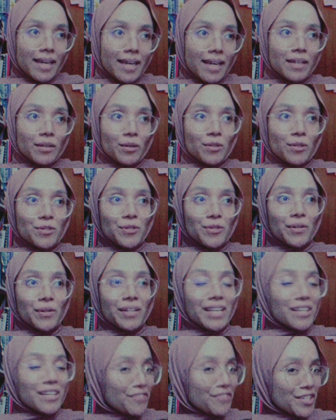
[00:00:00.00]
and also
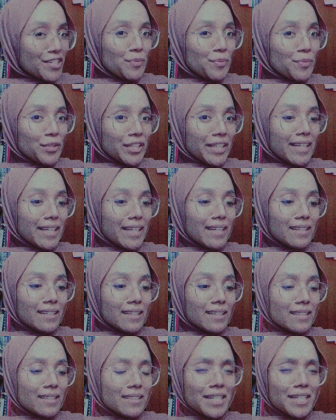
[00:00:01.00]
Kingfisher Putatan.
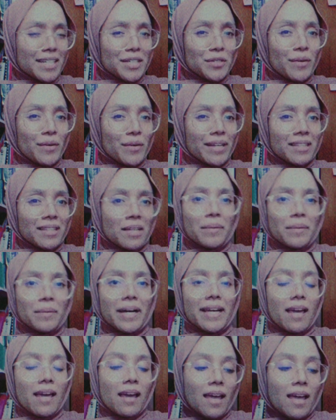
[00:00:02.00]
They're quite
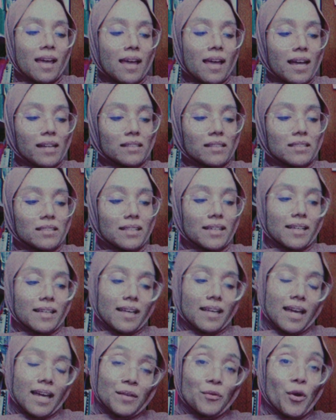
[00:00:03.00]
nearby actually.
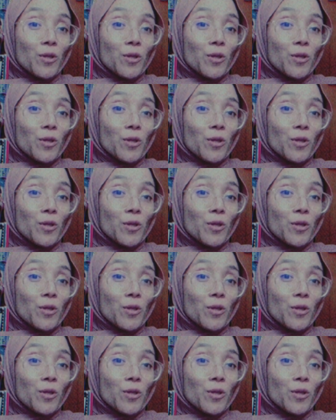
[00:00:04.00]
And